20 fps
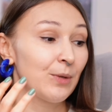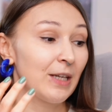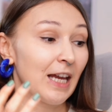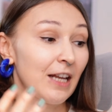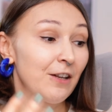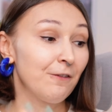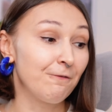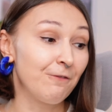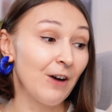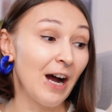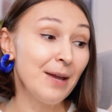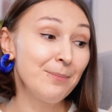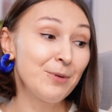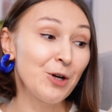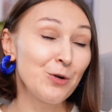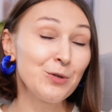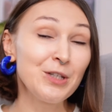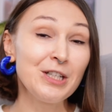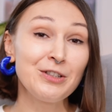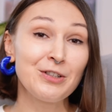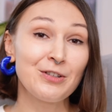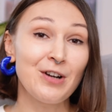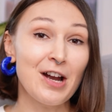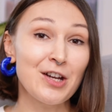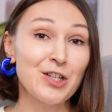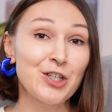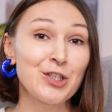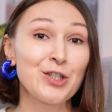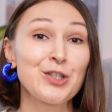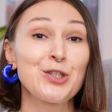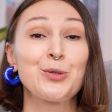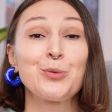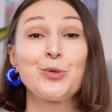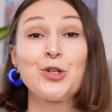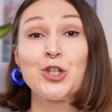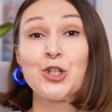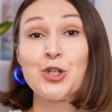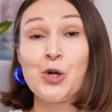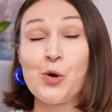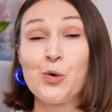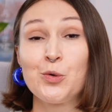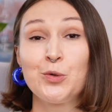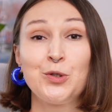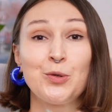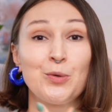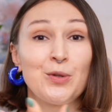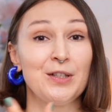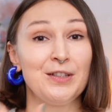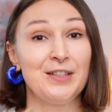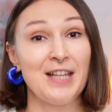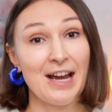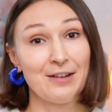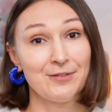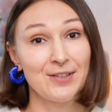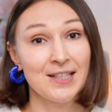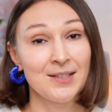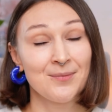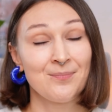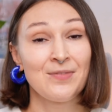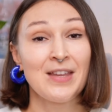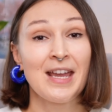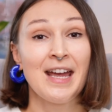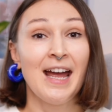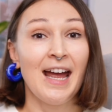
we can vibe code interactions to show to the devs.